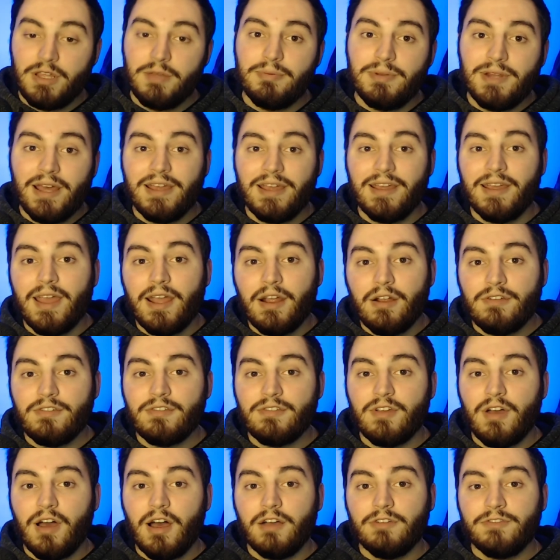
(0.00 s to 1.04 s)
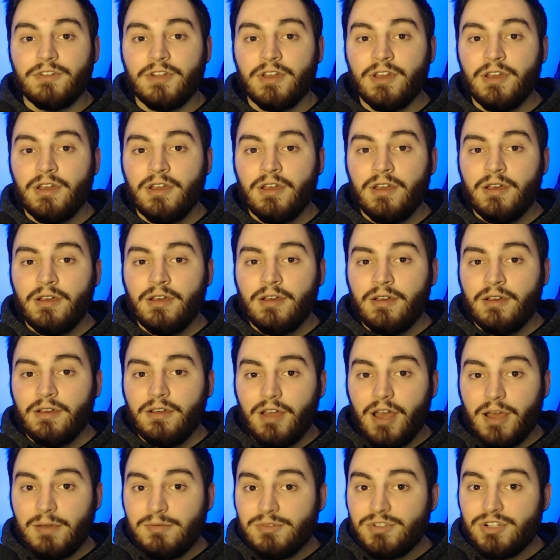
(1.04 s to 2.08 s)
playing Airsoft,
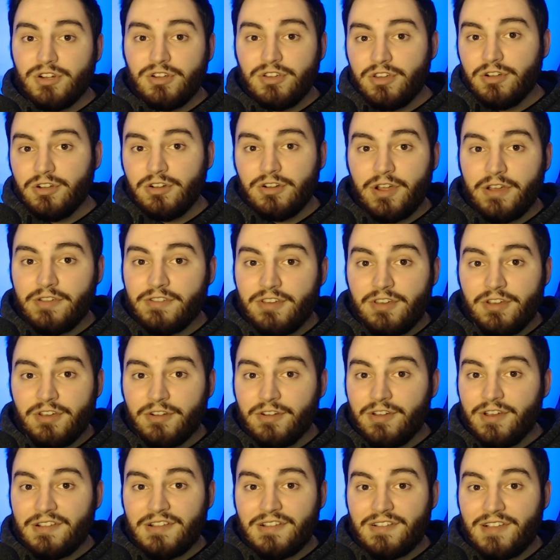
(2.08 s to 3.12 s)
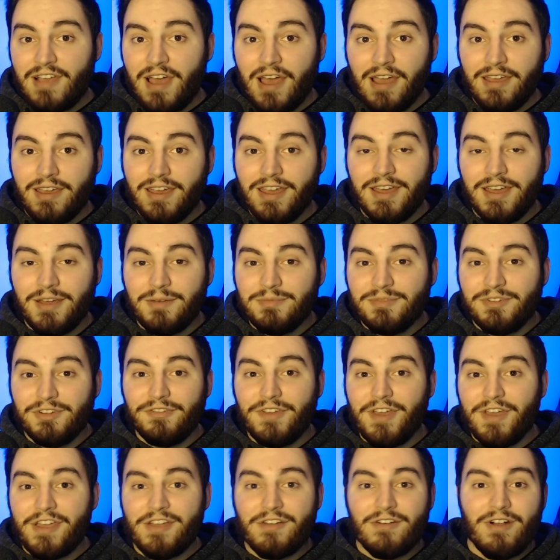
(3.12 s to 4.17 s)
I'm sure you're as curious as I am to
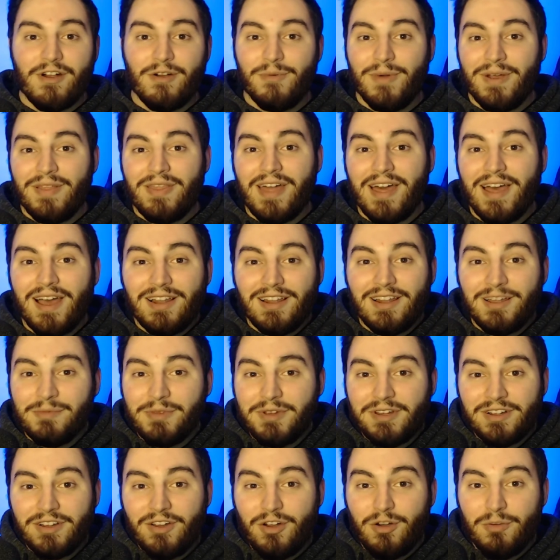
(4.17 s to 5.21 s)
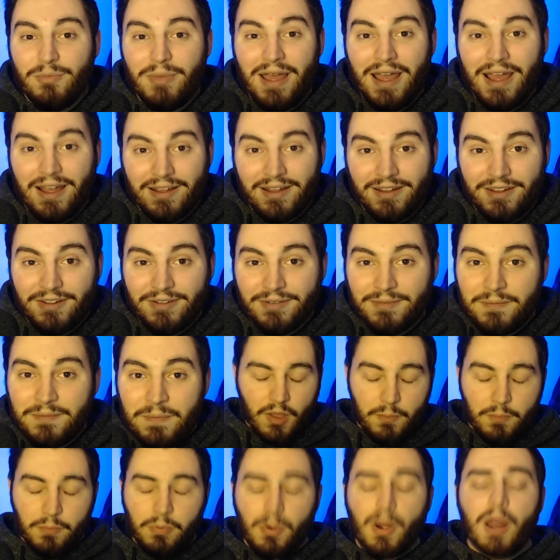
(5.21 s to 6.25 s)
figure out when the hell I'm gonna go back.
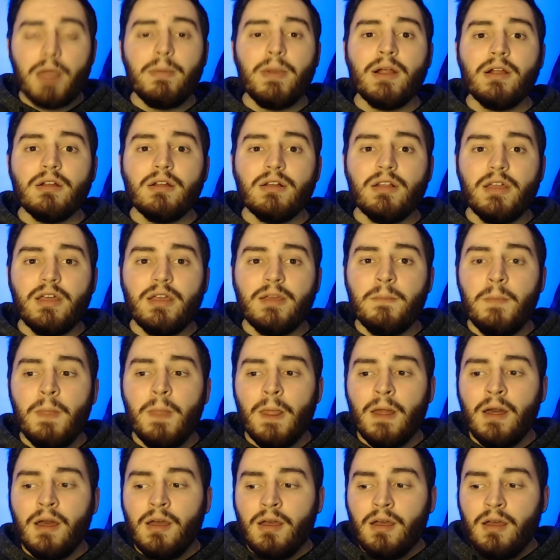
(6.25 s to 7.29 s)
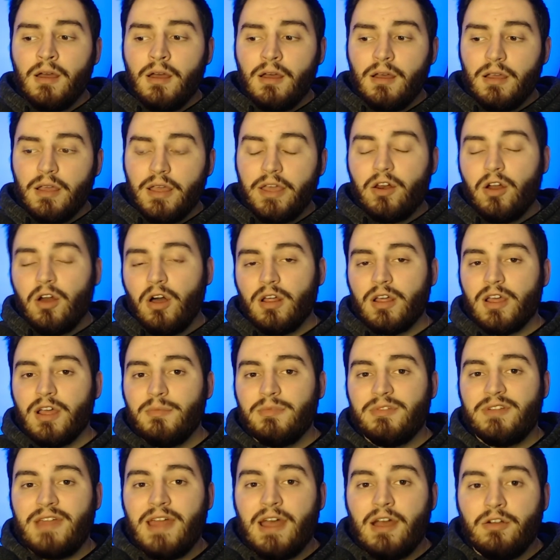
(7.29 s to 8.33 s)
Primarily, it all
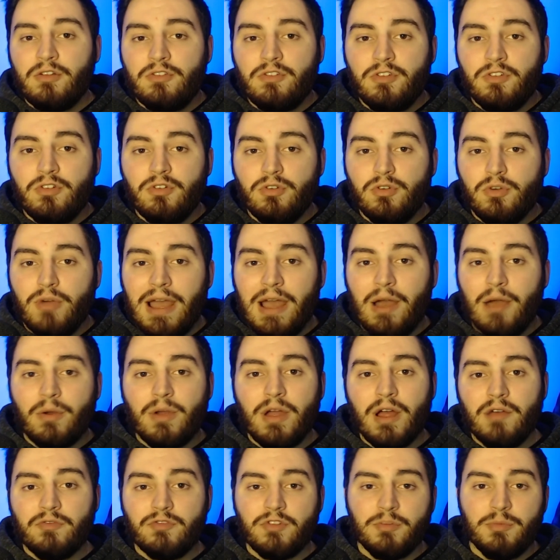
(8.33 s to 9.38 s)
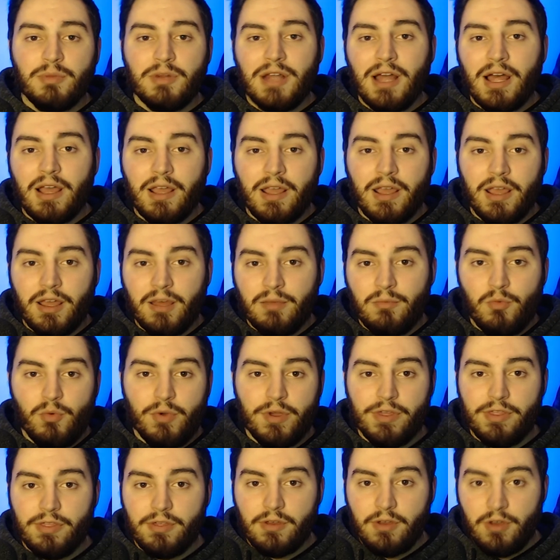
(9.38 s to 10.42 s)
comes down to how comfortable I am
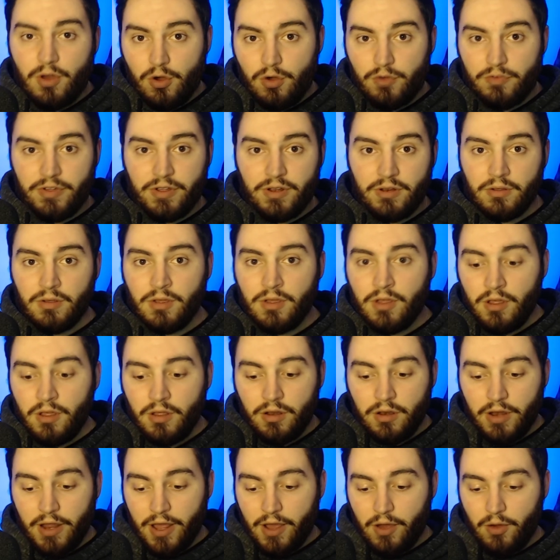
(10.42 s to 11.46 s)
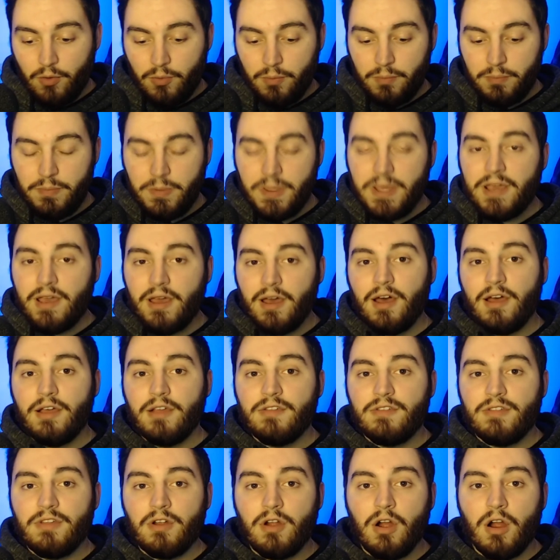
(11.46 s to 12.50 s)
with COVID. Now,
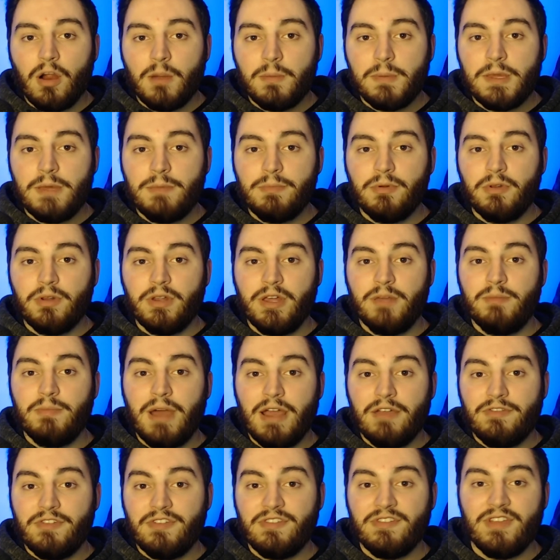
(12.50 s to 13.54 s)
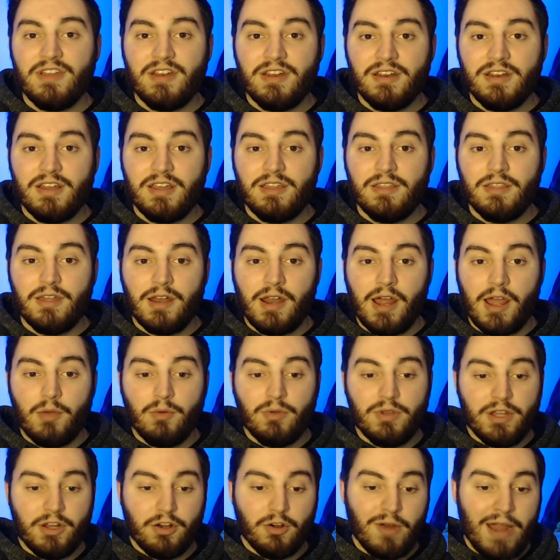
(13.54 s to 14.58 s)
because there are people in my vicinity that I
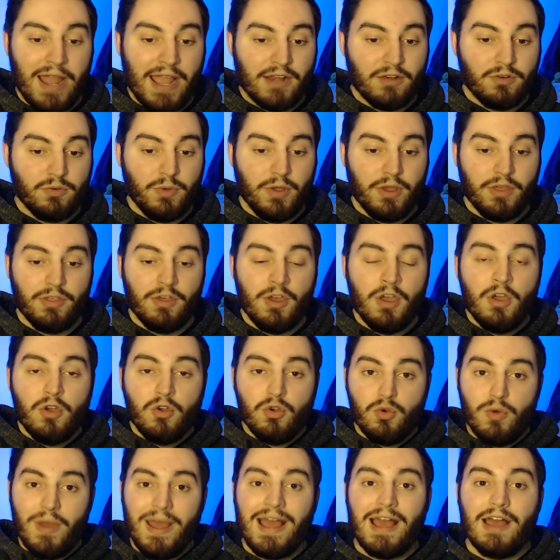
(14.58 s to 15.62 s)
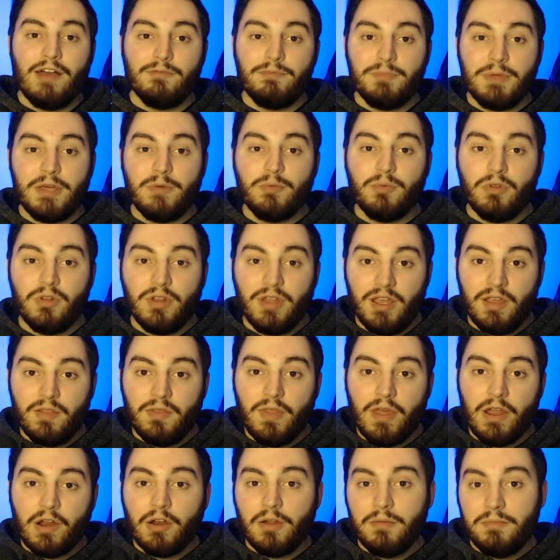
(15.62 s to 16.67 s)
will interact with who have people in
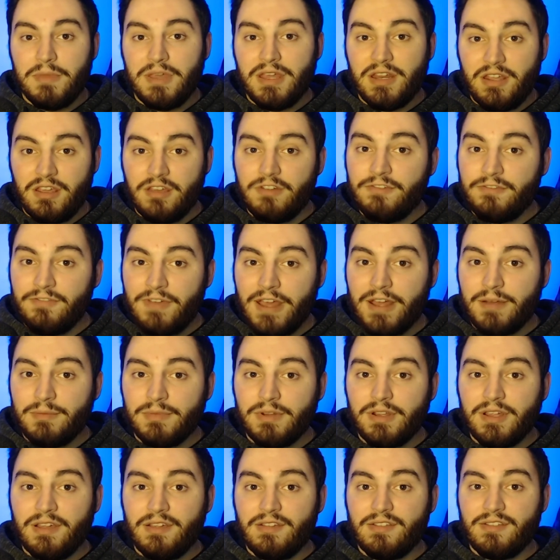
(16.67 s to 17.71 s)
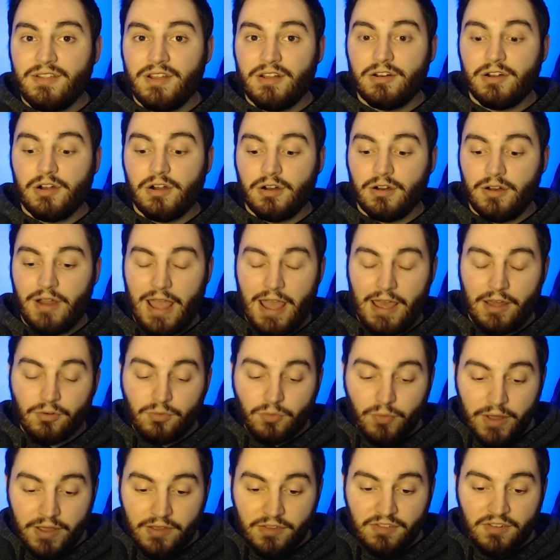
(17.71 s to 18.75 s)
their immediate families that are at
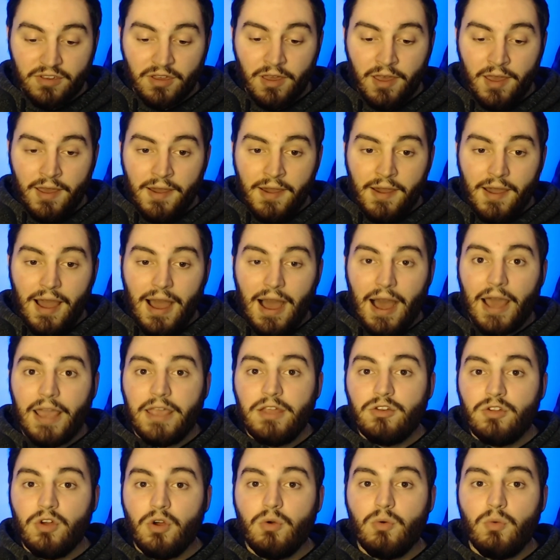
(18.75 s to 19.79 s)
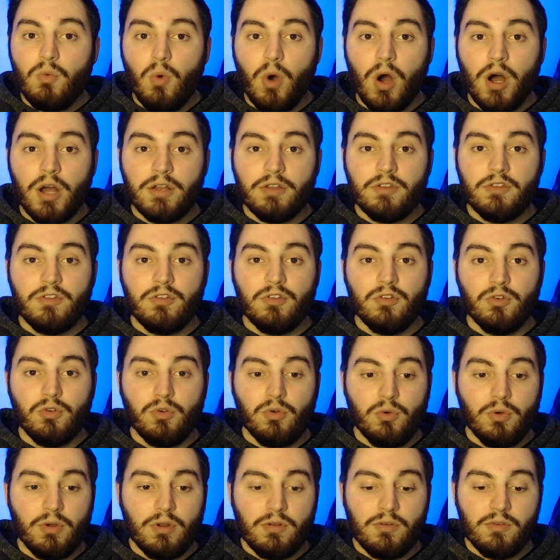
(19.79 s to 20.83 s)
risk, I don't want
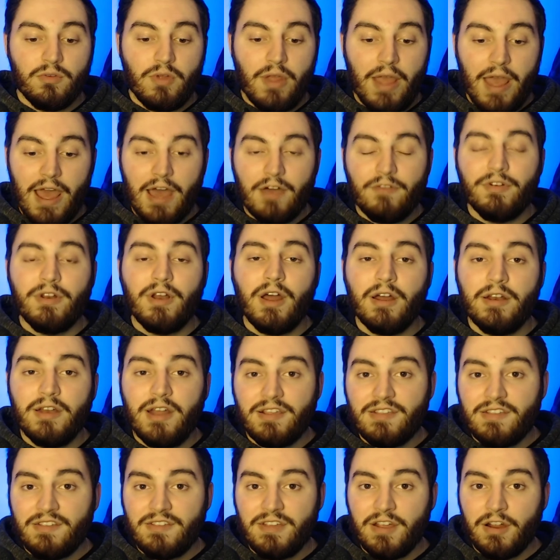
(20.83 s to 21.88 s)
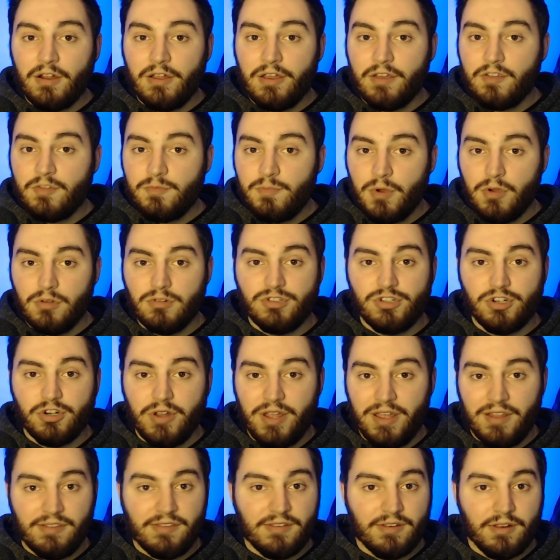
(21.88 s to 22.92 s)
to have an unnecessary exposure
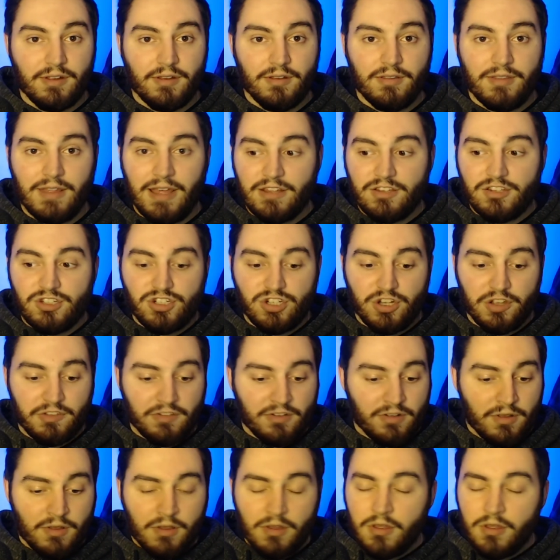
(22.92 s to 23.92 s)
incident. That's just